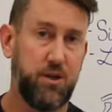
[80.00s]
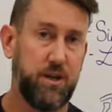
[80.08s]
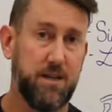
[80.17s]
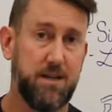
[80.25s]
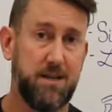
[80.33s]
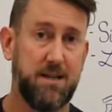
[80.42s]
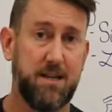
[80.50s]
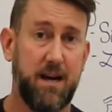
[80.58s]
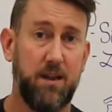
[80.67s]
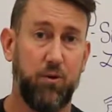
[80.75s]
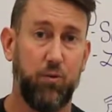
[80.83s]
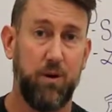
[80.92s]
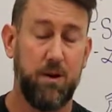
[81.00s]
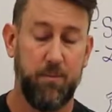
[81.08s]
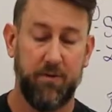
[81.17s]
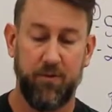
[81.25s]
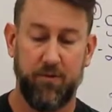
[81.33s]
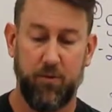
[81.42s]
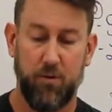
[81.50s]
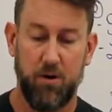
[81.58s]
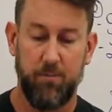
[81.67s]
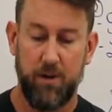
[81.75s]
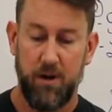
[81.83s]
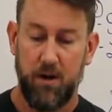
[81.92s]
just inside the rim of the
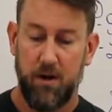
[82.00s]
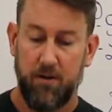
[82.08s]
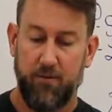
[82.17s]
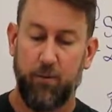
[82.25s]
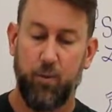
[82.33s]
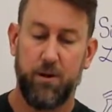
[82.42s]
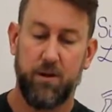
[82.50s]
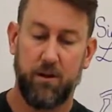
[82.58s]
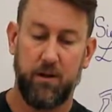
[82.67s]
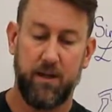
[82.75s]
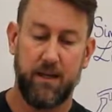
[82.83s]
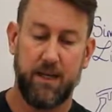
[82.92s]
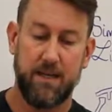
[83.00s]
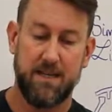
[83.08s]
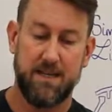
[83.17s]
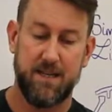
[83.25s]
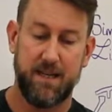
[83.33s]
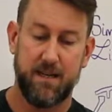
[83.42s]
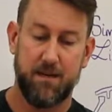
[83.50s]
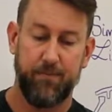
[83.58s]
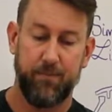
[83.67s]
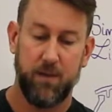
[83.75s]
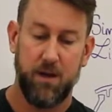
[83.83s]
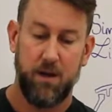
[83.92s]
form for where the lid can sit.
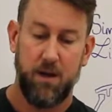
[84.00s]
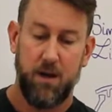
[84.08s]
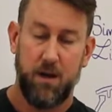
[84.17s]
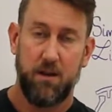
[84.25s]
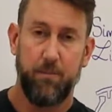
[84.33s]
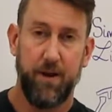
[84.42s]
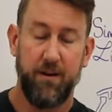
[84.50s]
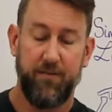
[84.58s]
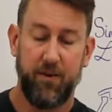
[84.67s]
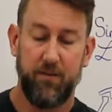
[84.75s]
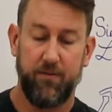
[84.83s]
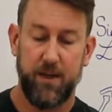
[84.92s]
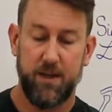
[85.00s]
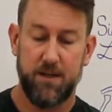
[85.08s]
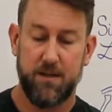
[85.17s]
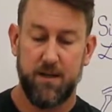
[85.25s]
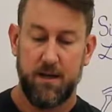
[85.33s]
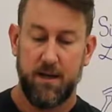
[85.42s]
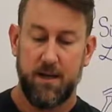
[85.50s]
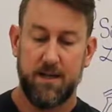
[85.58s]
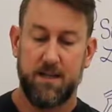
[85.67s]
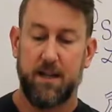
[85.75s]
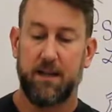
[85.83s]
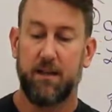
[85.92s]
The benefit of this
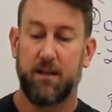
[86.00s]
is that the